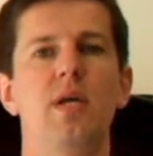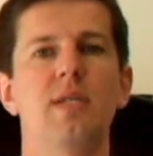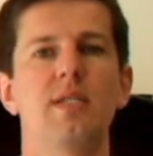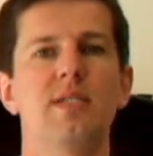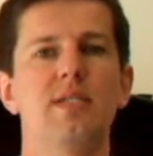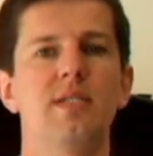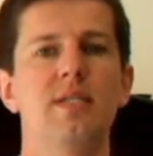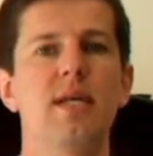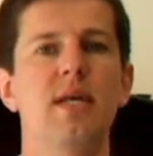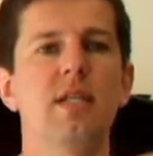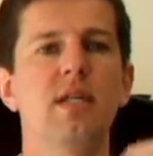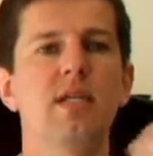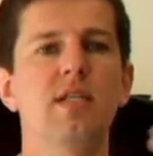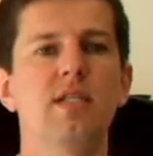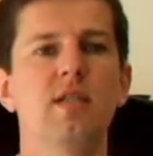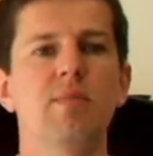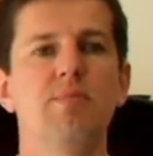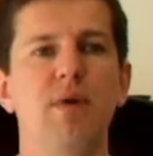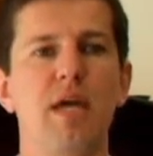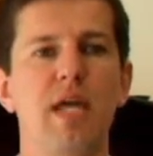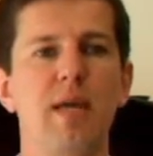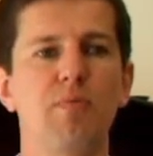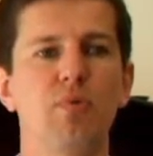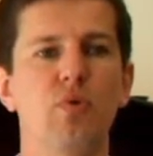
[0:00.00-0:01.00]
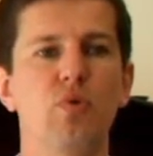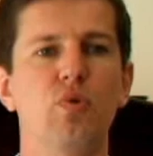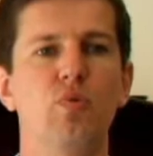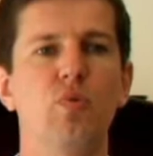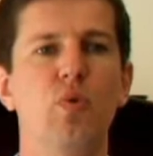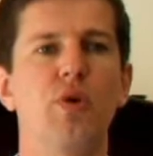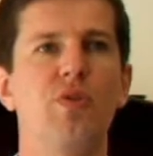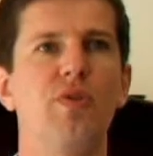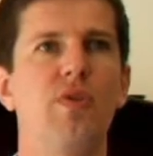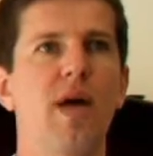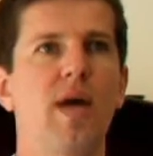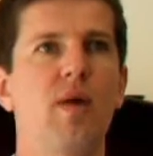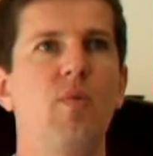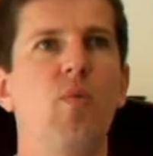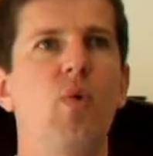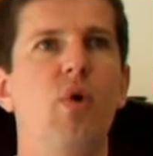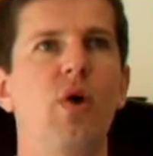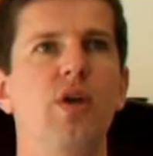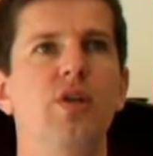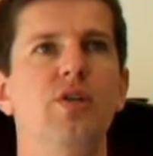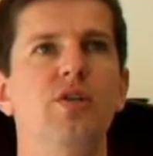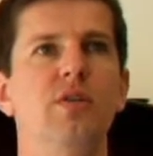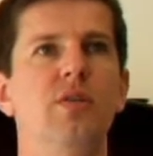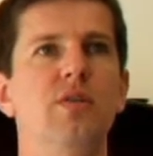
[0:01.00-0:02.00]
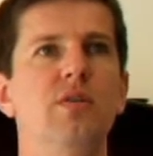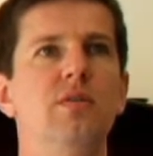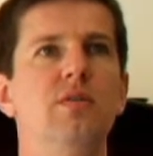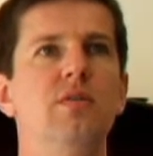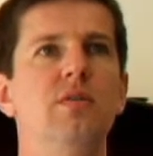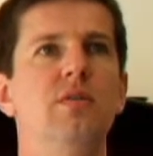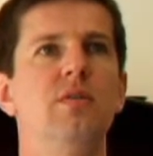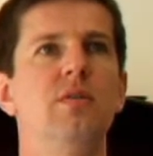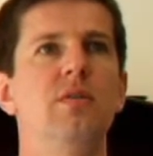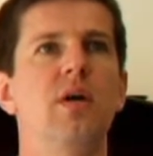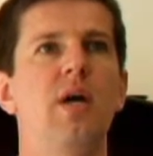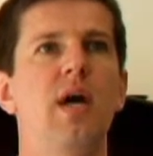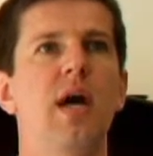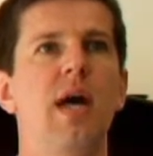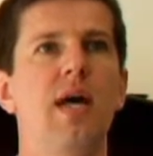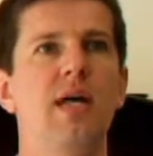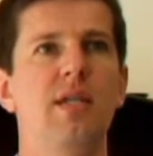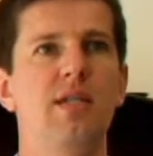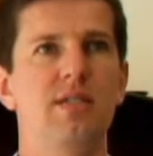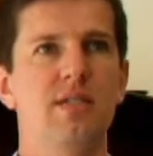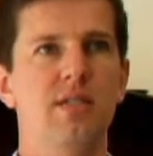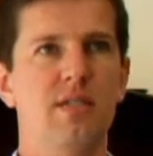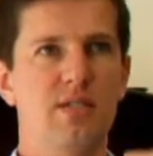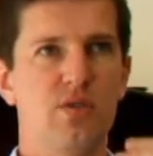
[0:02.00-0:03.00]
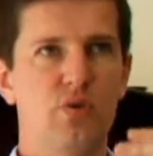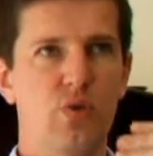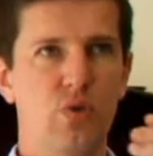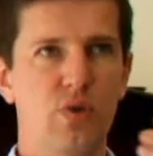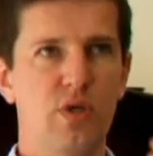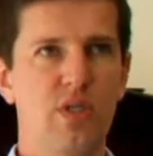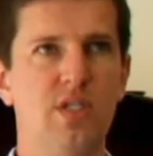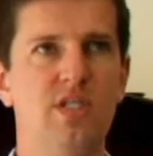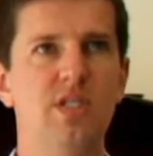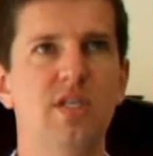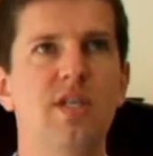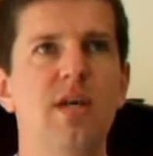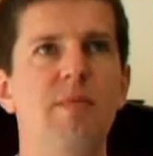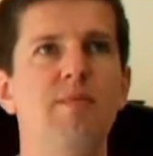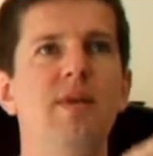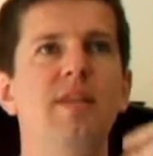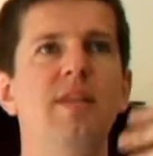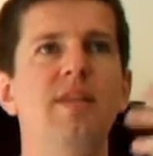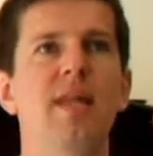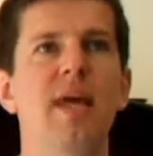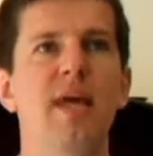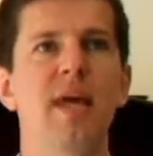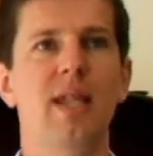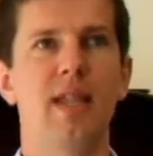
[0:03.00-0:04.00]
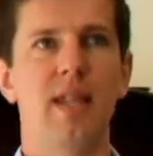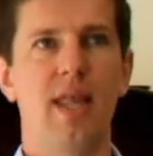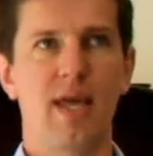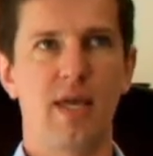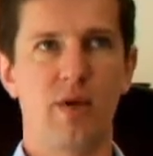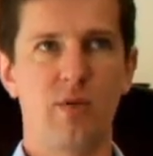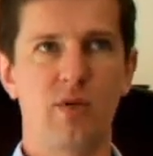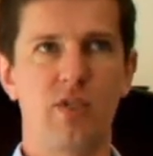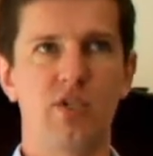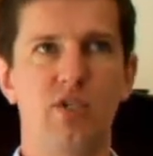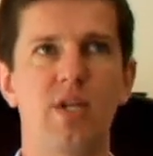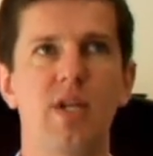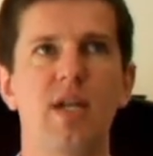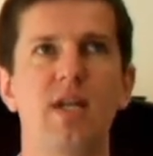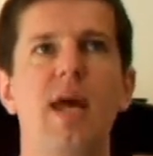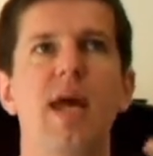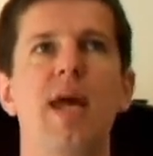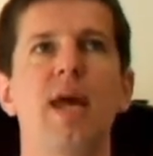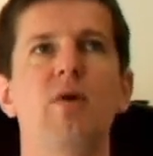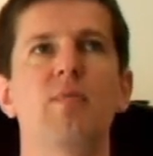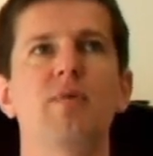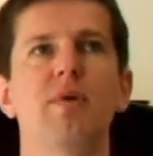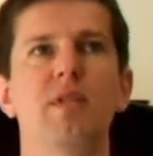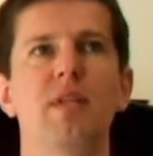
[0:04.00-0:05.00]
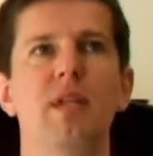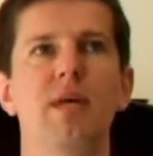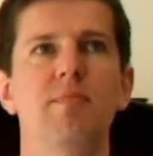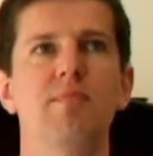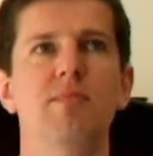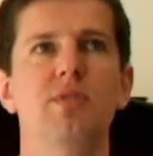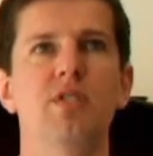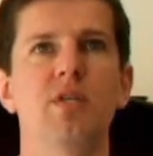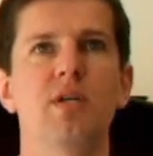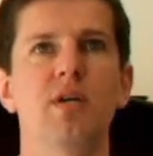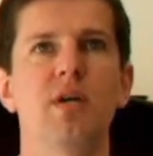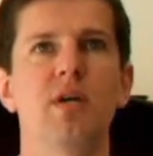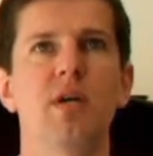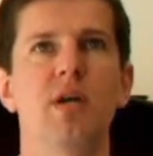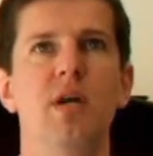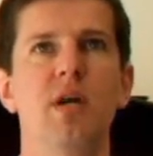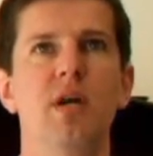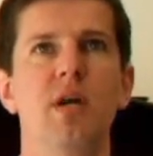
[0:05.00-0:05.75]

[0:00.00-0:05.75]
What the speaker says: selling to people what they wanted, talking to them in their language, and helping them to,